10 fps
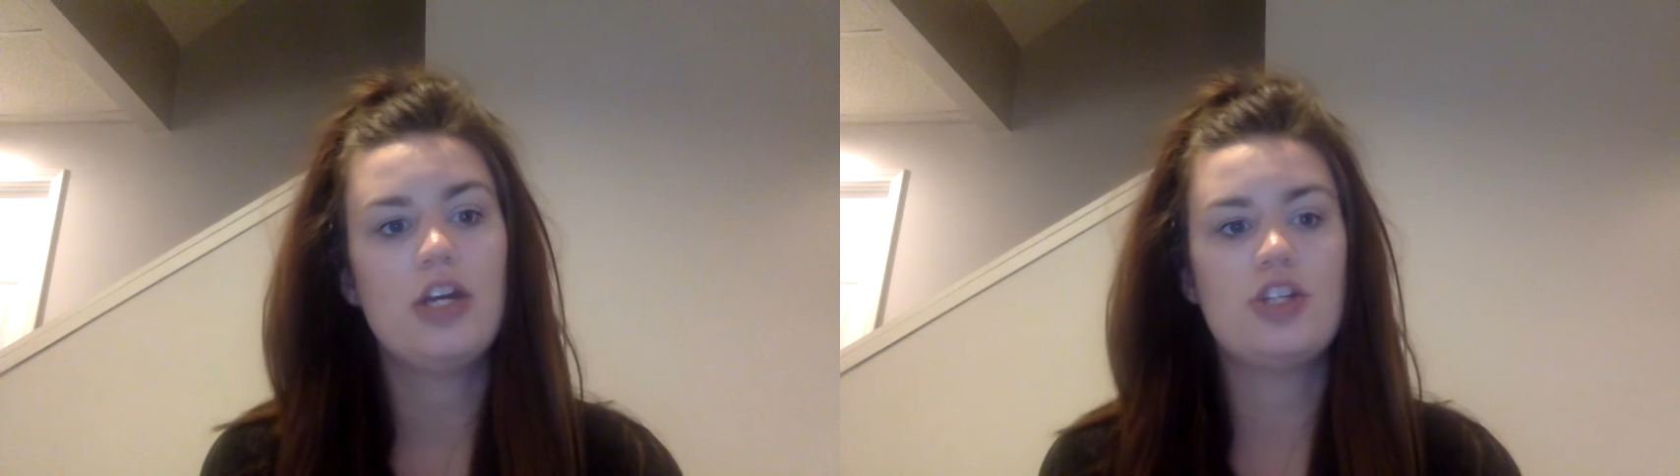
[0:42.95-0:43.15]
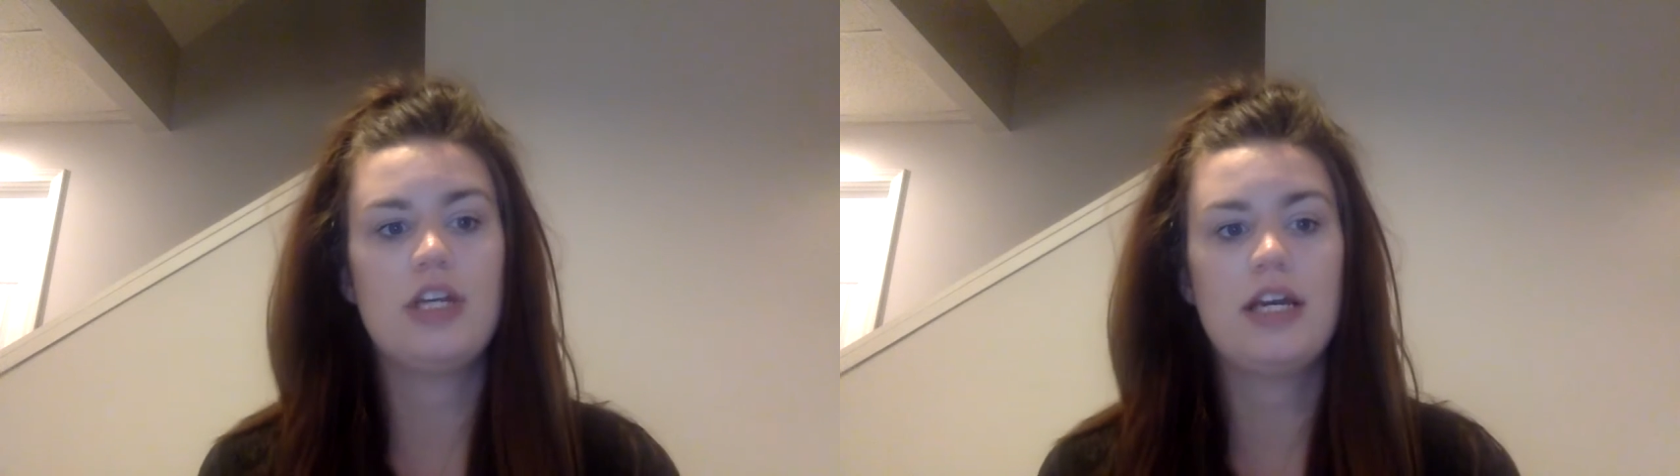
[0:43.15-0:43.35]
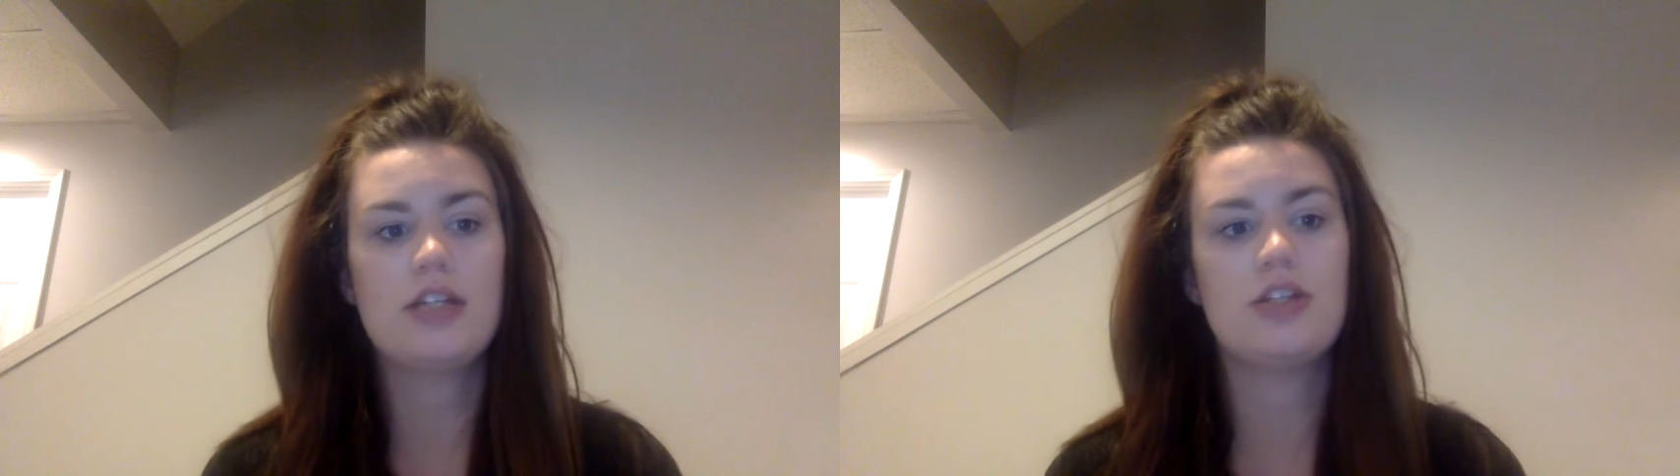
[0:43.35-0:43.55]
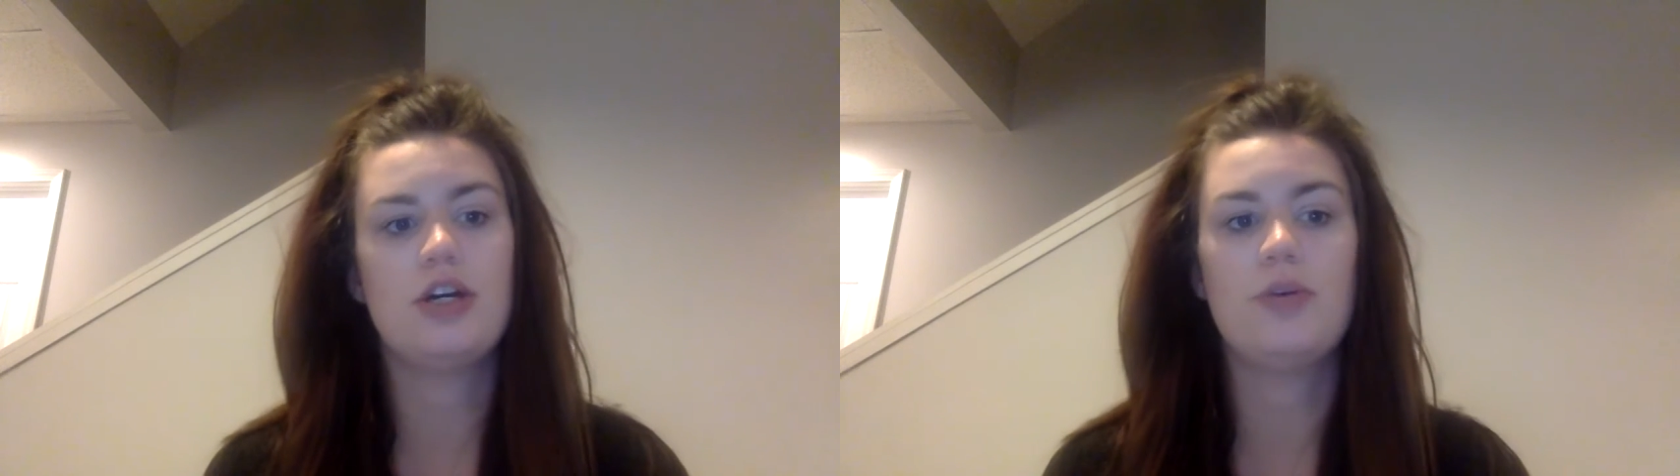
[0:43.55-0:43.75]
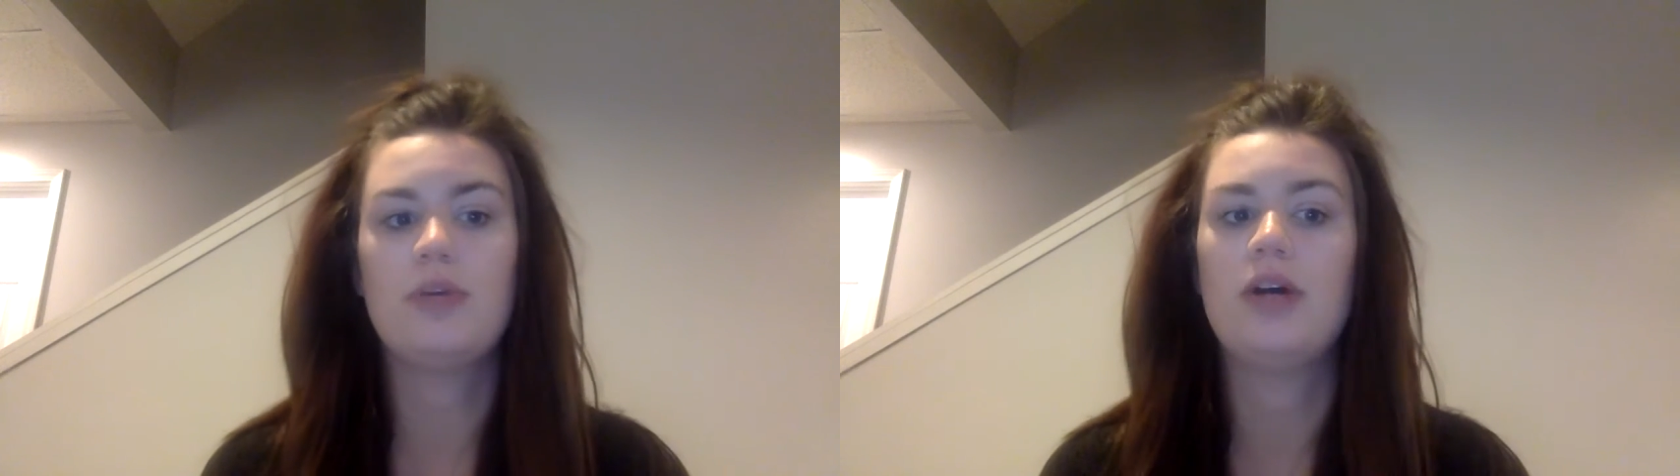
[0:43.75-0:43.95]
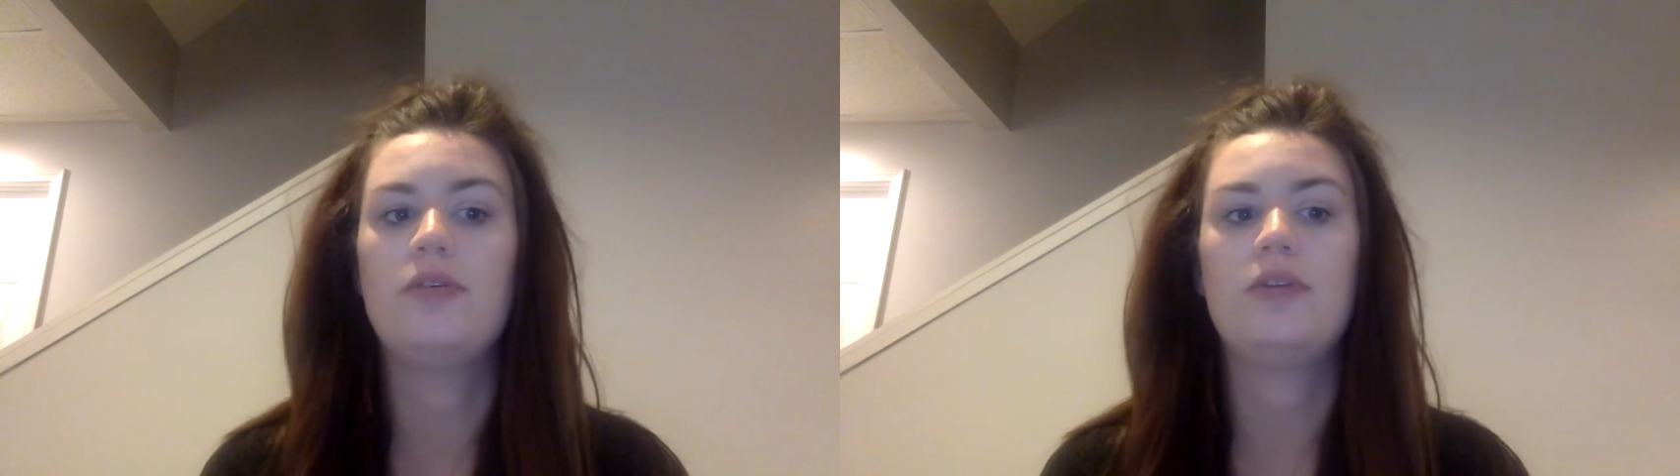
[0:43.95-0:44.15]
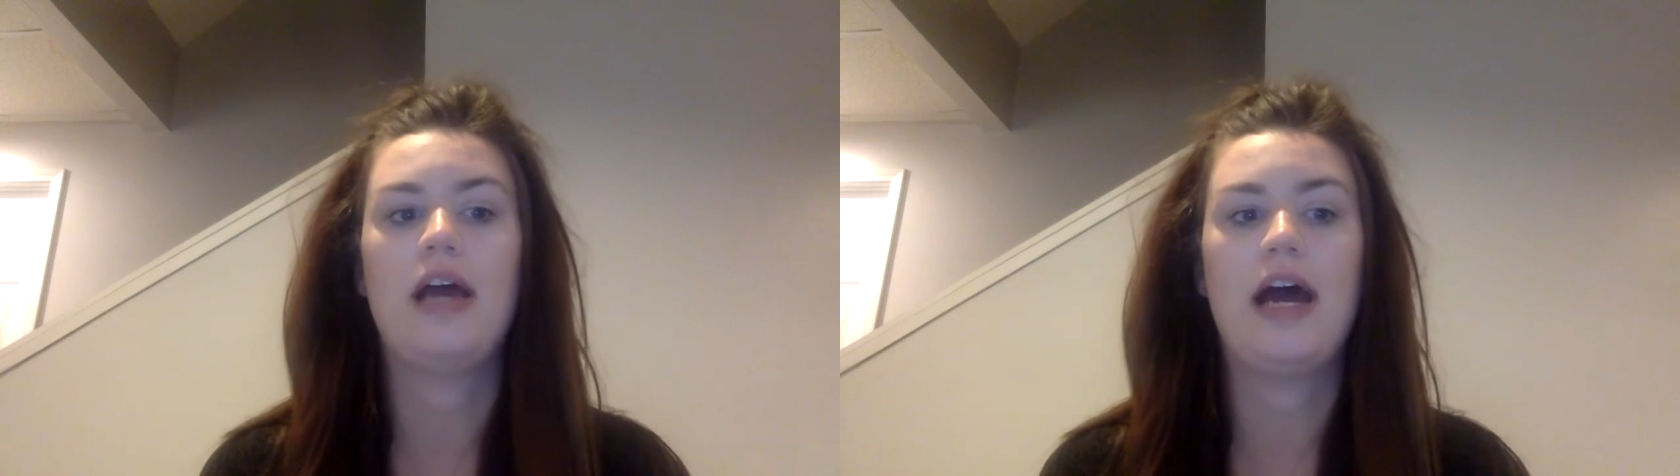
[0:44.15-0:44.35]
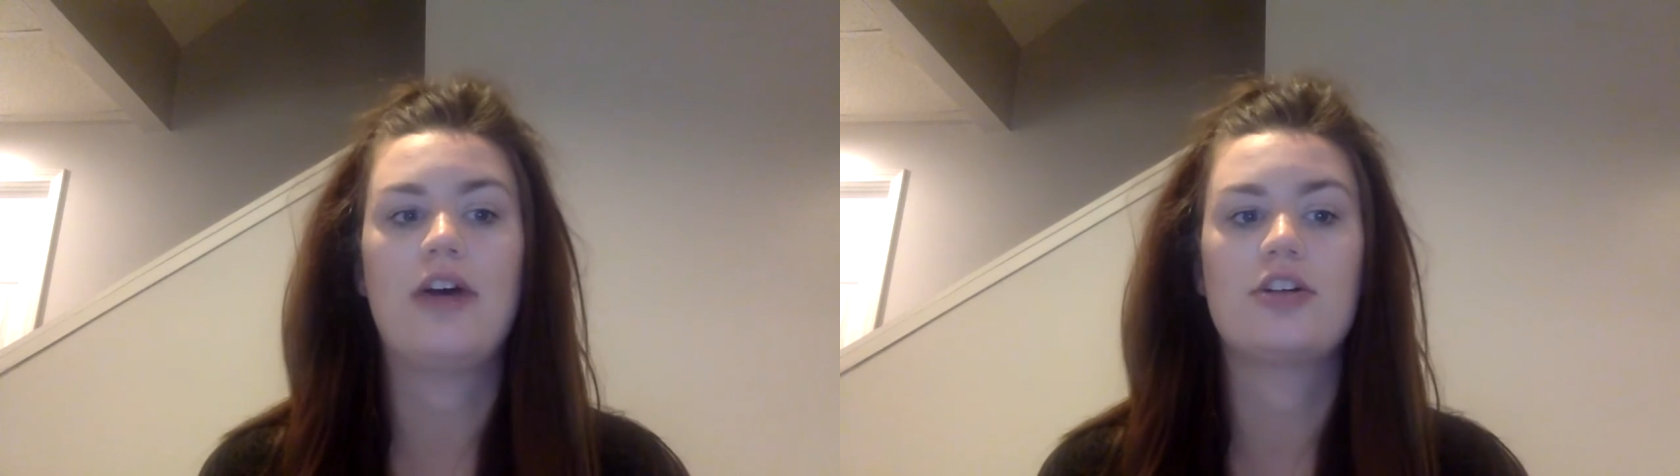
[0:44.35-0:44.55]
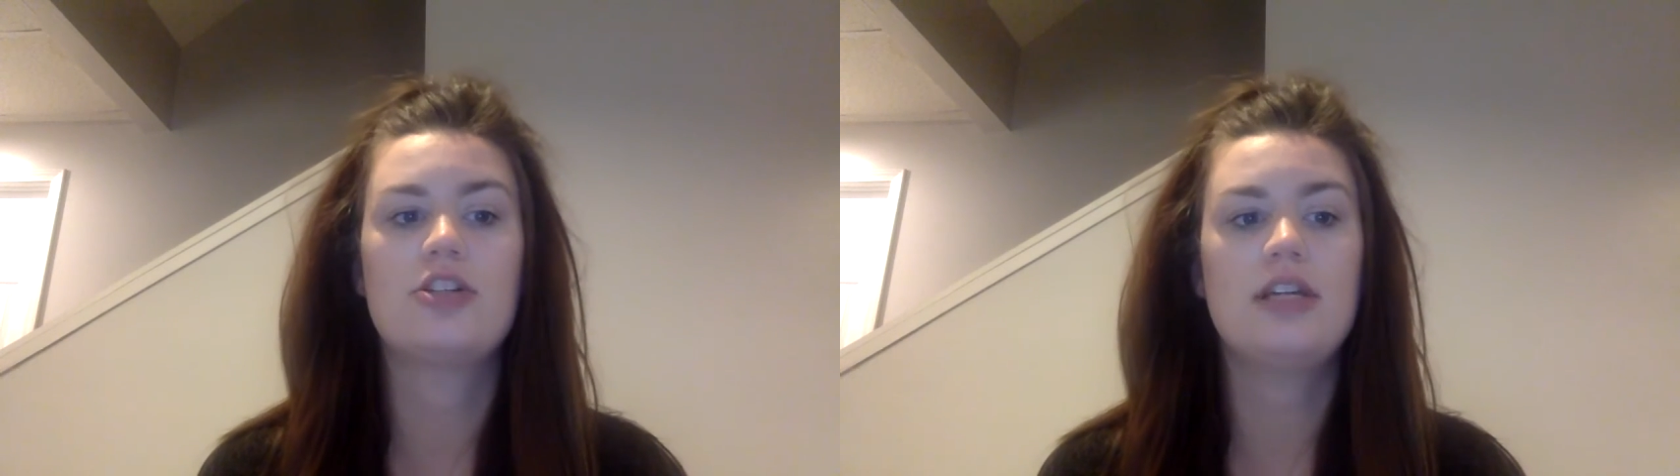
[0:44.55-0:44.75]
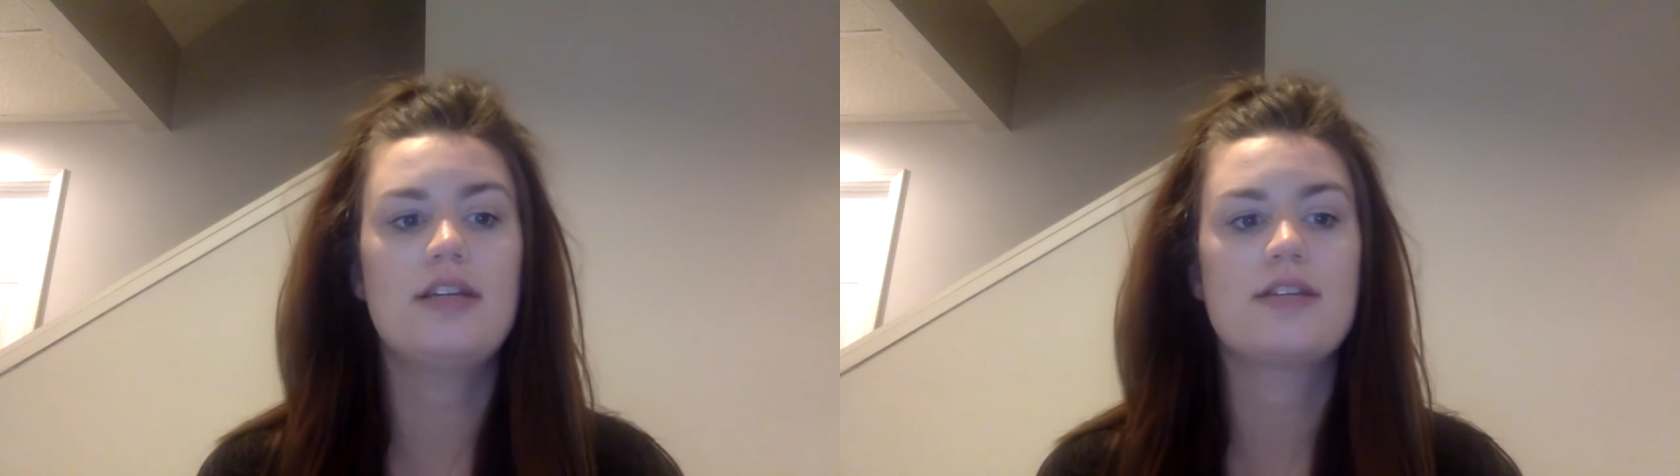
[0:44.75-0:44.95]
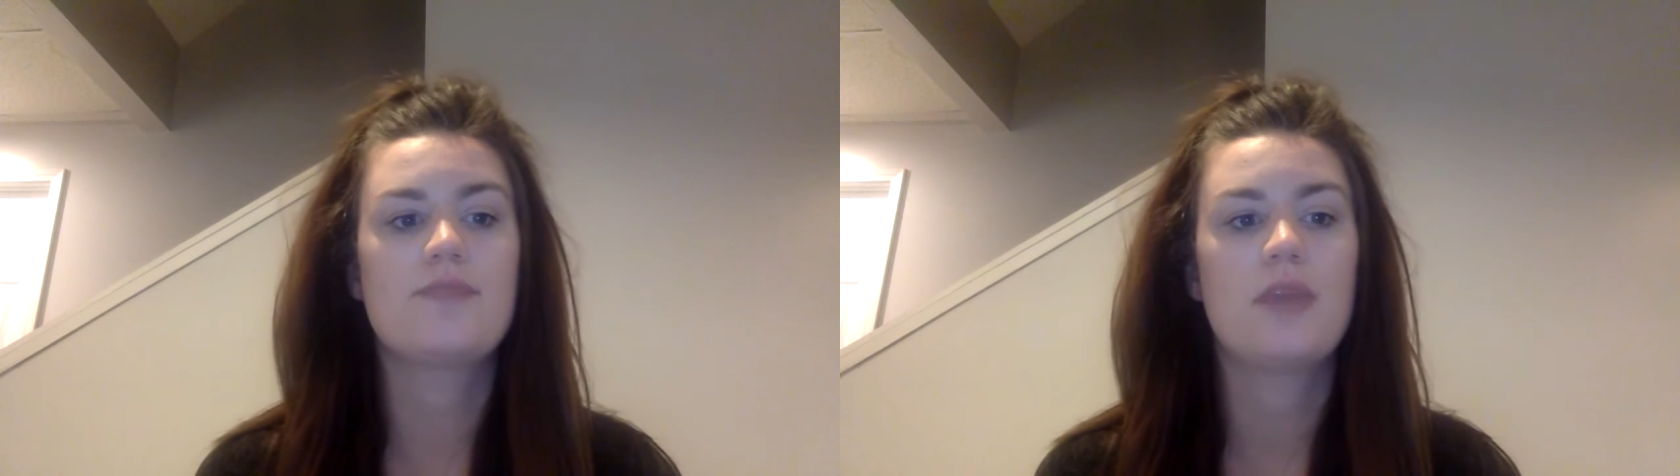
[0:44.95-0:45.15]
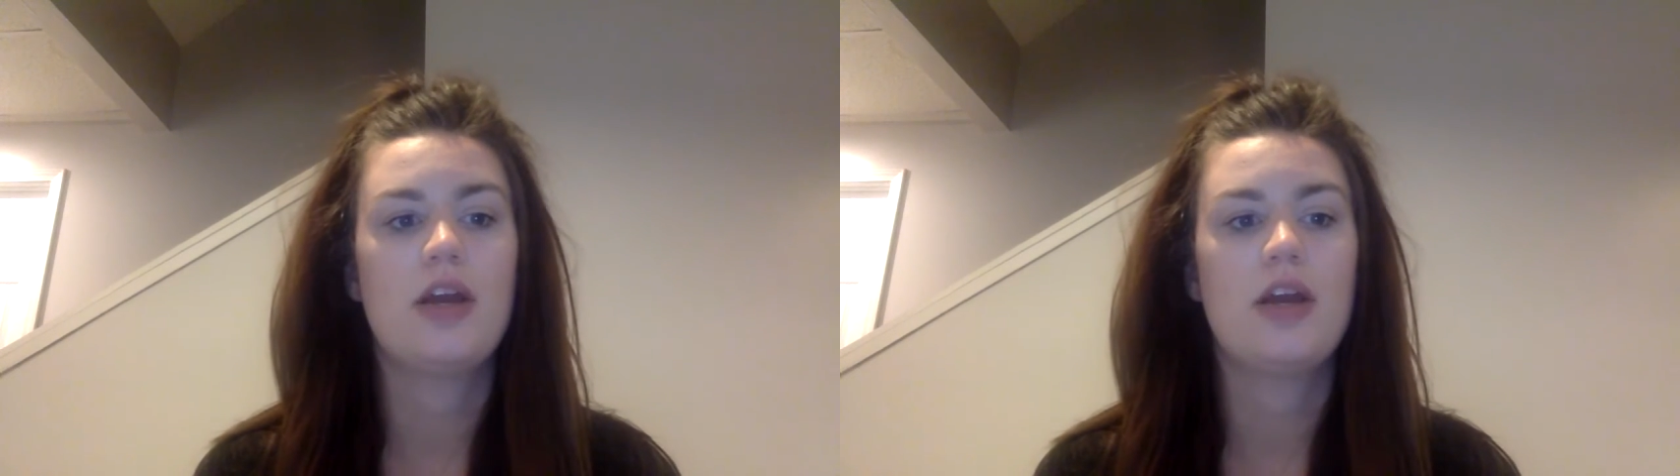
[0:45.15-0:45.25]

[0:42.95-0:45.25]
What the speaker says: She has no known allergies.